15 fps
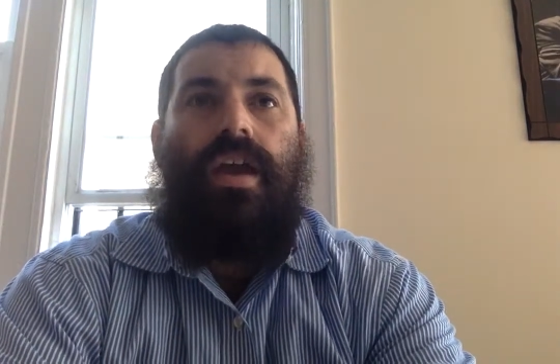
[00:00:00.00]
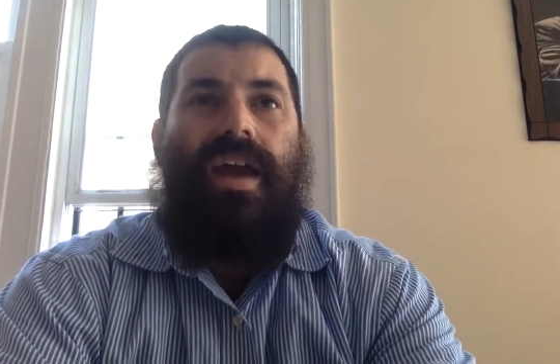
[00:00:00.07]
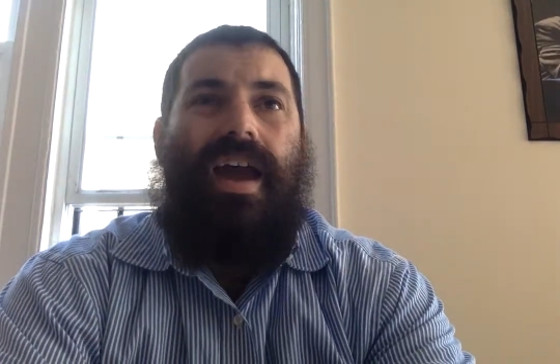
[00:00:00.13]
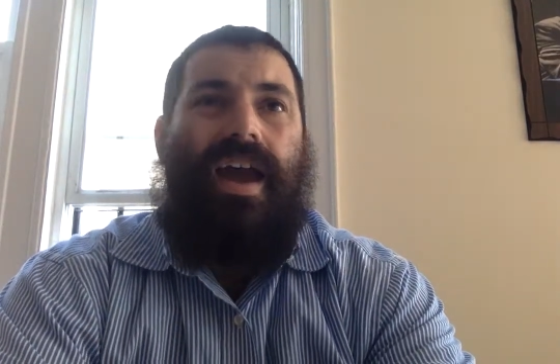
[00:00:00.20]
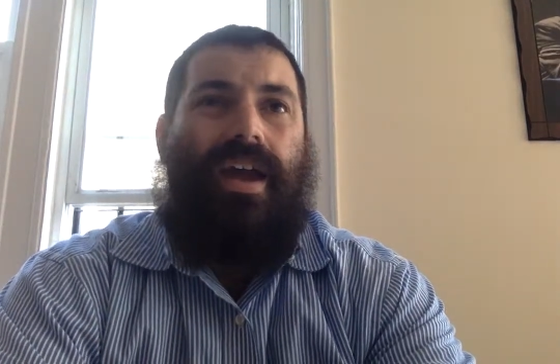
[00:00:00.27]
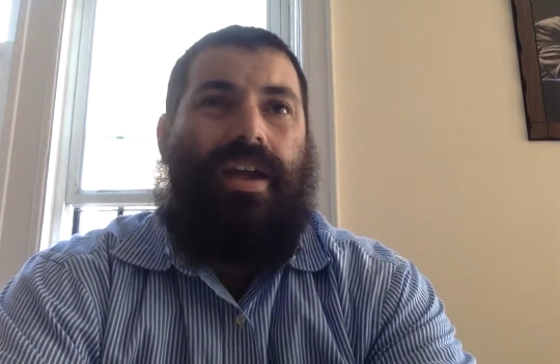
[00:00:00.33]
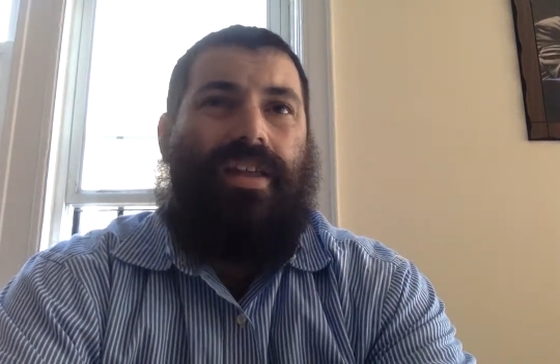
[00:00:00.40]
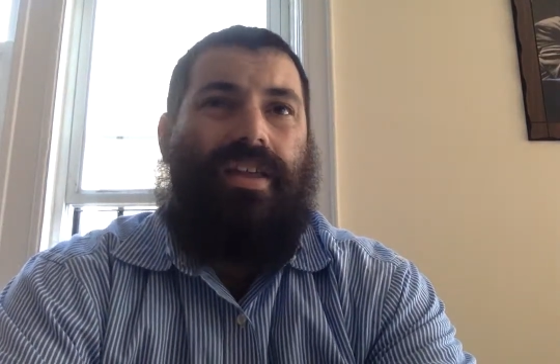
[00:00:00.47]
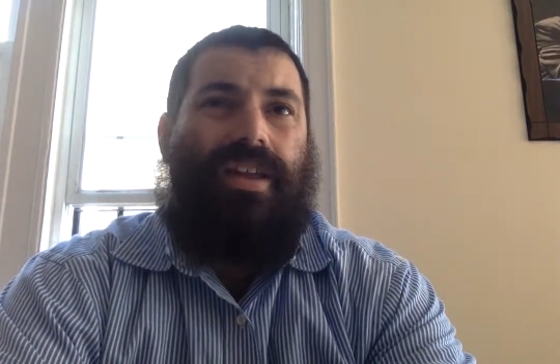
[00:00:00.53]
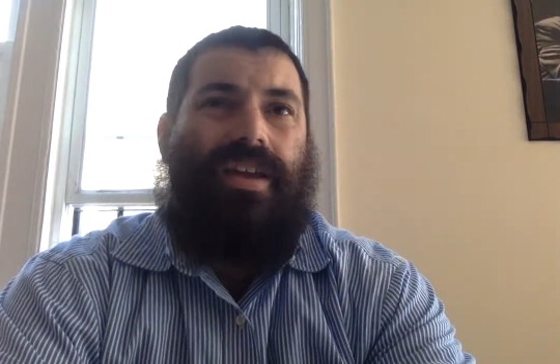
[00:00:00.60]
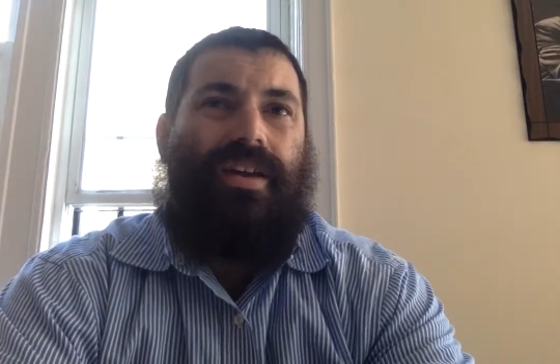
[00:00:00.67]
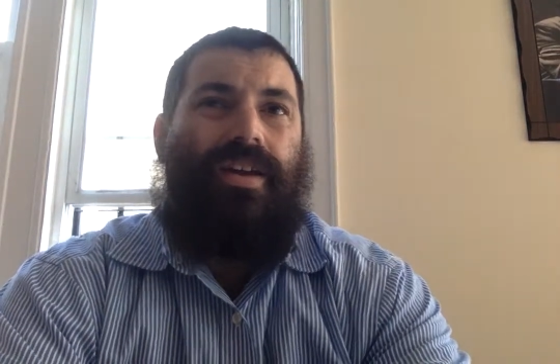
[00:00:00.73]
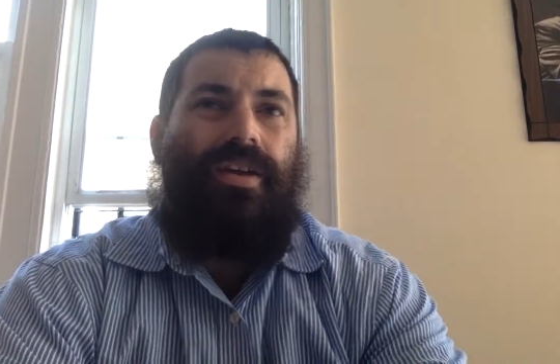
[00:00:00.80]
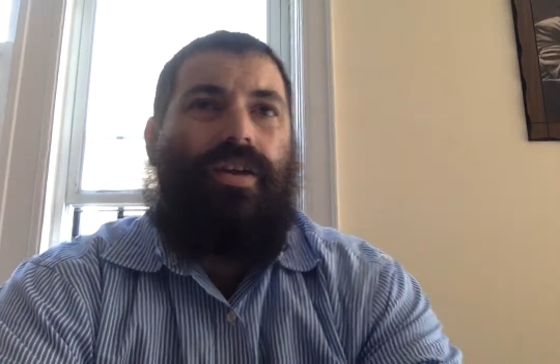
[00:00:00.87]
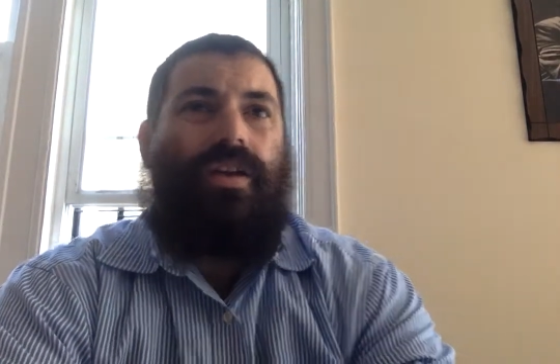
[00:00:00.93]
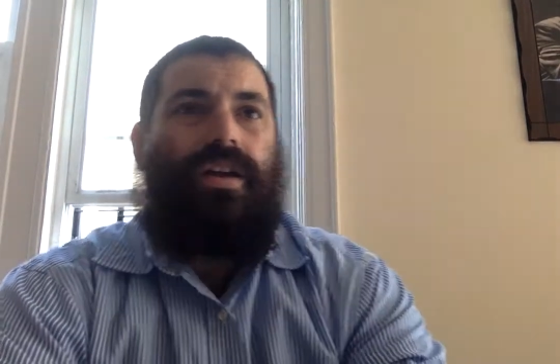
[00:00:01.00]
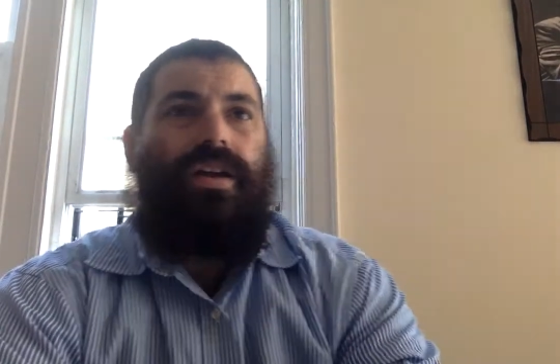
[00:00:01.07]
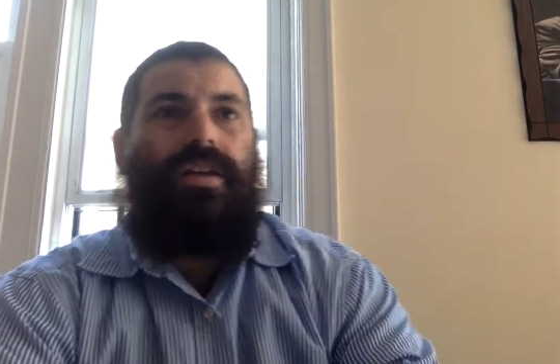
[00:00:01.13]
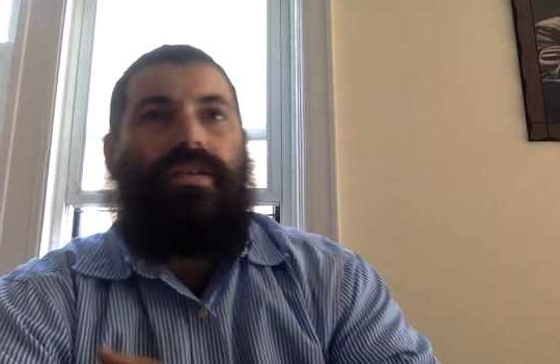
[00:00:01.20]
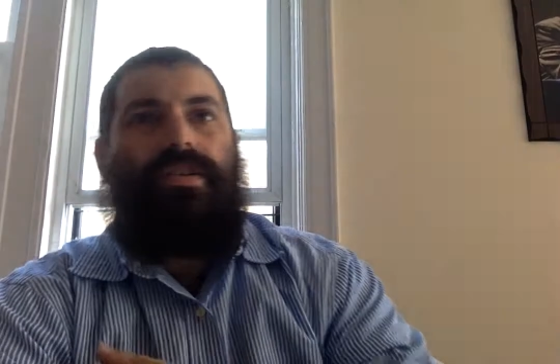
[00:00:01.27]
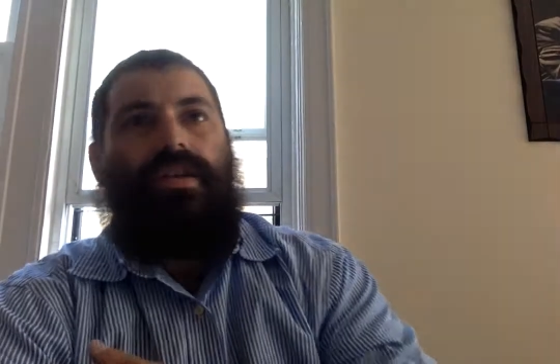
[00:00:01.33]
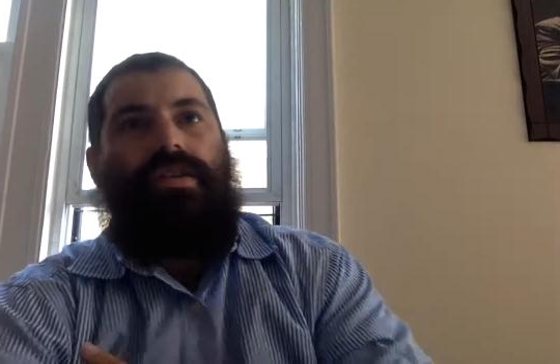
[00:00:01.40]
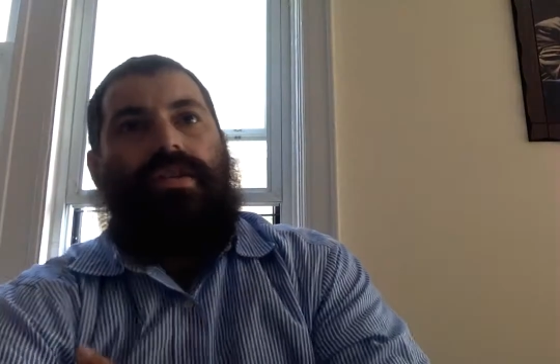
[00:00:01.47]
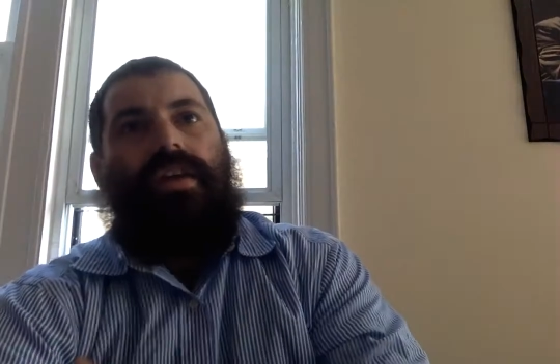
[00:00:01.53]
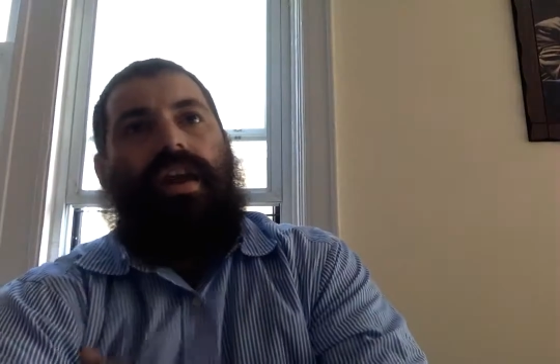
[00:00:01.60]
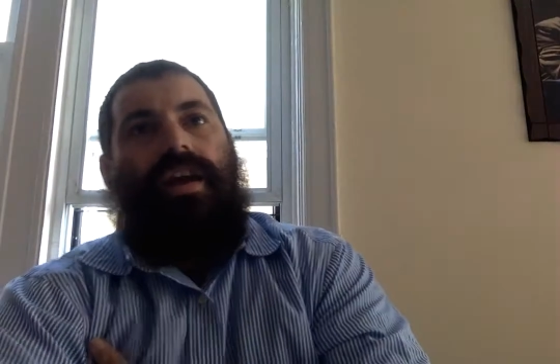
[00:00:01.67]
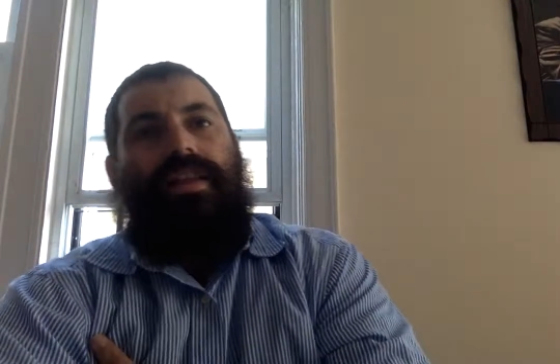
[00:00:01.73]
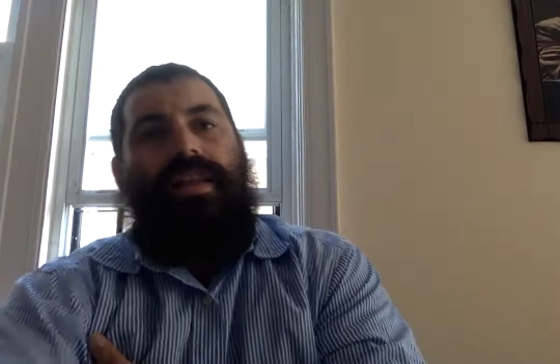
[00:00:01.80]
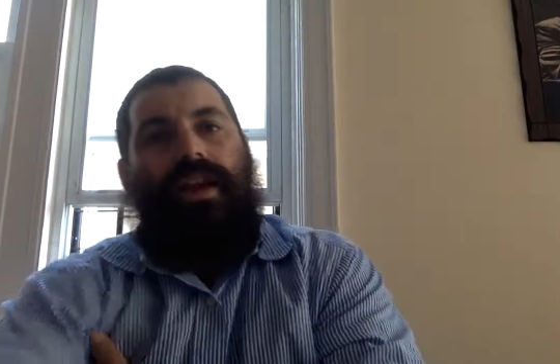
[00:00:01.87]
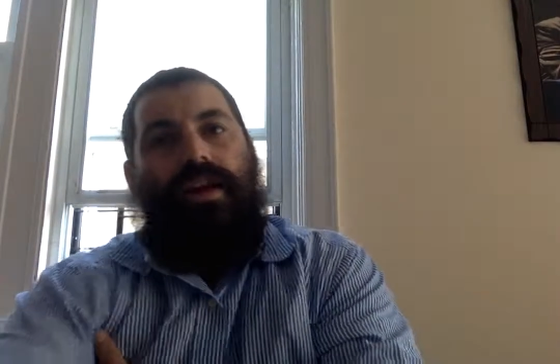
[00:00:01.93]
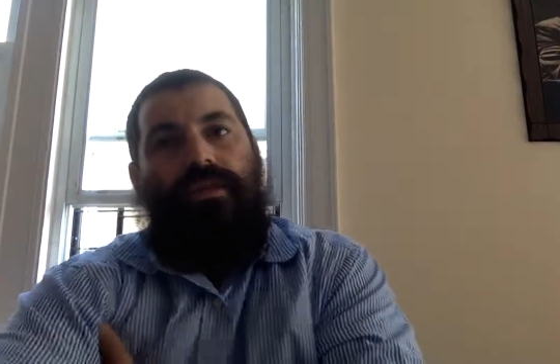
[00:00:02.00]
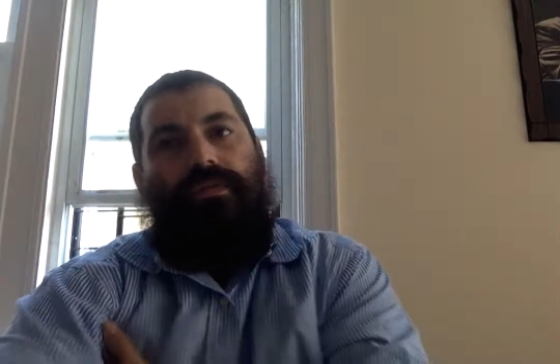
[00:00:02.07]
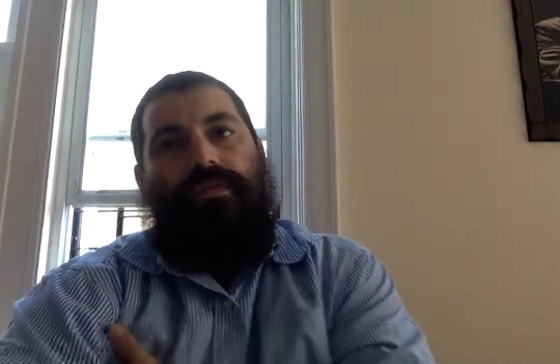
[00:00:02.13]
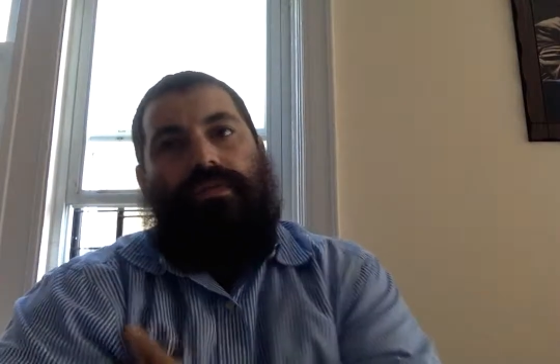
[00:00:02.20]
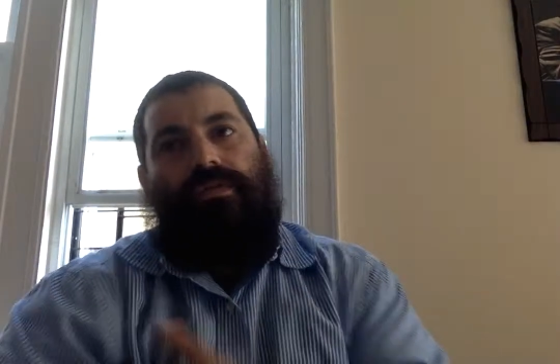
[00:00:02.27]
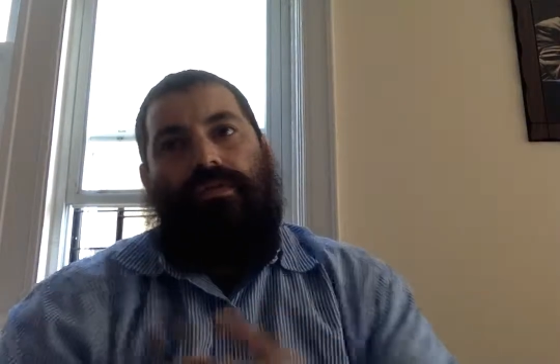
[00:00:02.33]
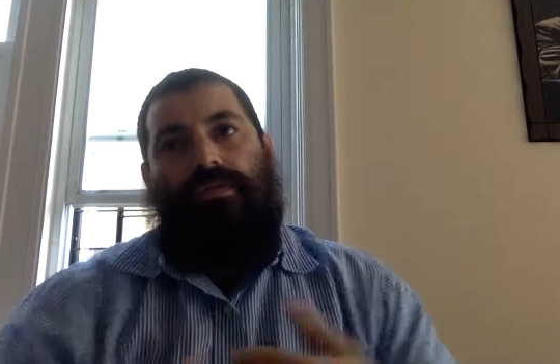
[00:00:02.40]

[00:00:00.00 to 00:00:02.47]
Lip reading: and it gives us an idea of